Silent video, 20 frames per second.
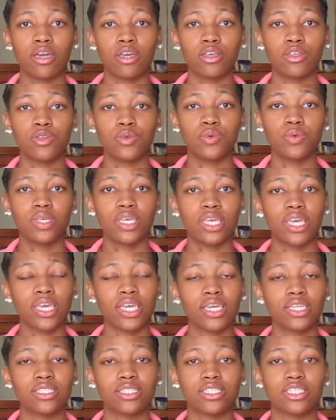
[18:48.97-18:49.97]
you
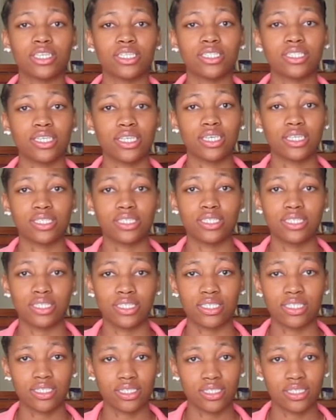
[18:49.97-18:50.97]
can't just
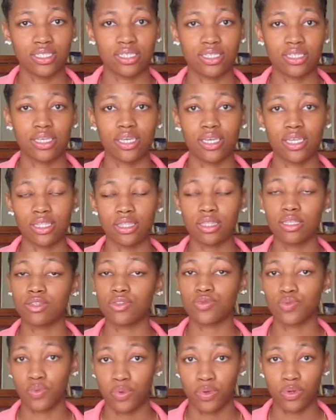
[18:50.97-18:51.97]
exist in
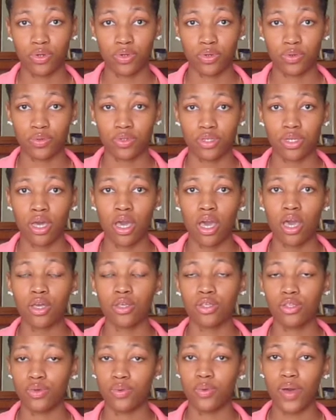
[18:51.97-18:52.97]
this world.
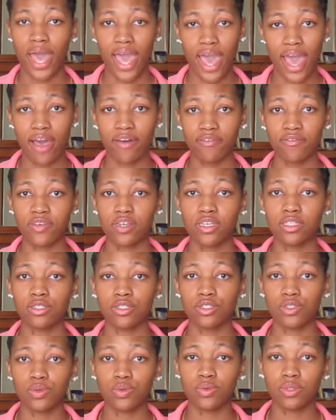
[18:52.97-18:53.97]
You have
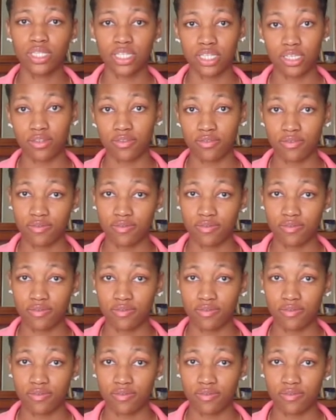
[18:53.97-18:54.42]
to live.